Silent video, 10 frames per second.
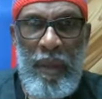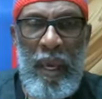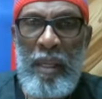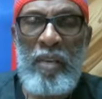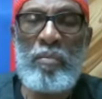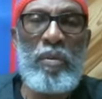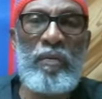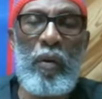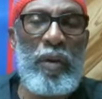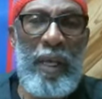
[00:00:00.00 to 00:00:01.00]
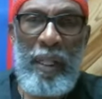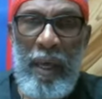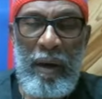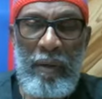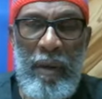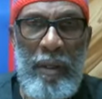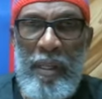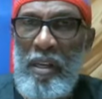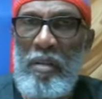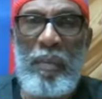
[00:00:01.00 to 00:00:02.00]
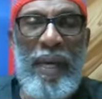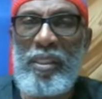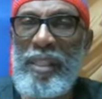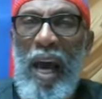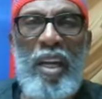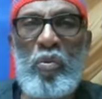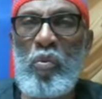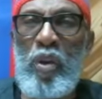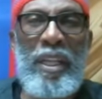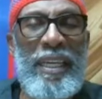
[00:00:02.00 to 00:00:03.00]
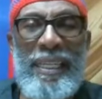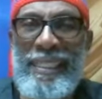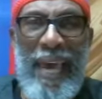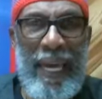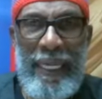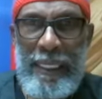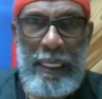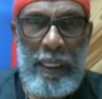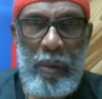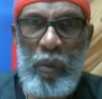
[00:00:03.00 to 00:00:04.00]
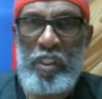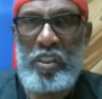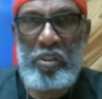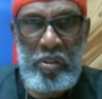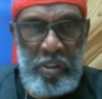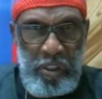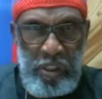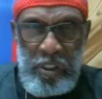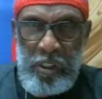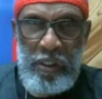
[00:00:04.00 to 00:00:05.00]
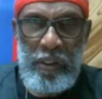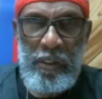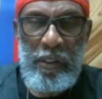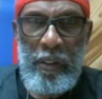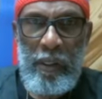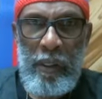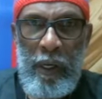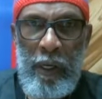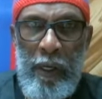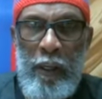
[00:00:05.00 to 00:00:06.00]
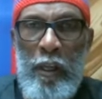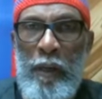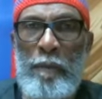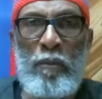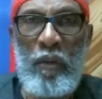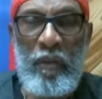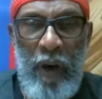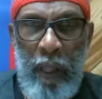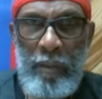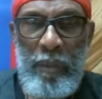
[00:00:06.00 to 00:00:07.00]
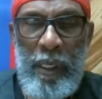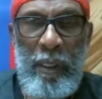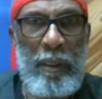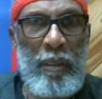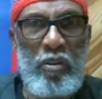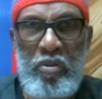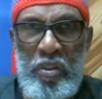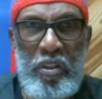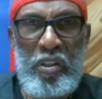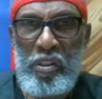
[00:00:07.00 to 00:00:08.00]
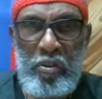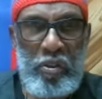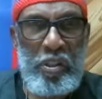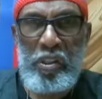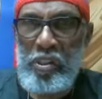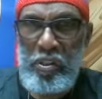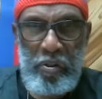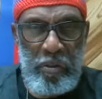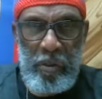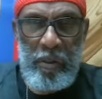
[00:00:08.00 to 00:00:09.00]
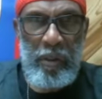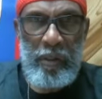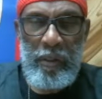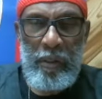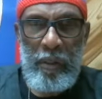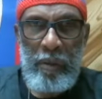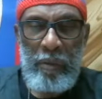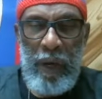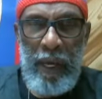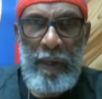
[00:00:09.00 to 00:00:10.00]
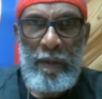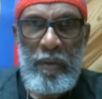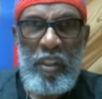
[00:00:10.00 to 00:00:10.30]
And even before they left, the Edomites started really attacking us with the drugs, huh? You follow me? Drugs, drugs, drugs, right?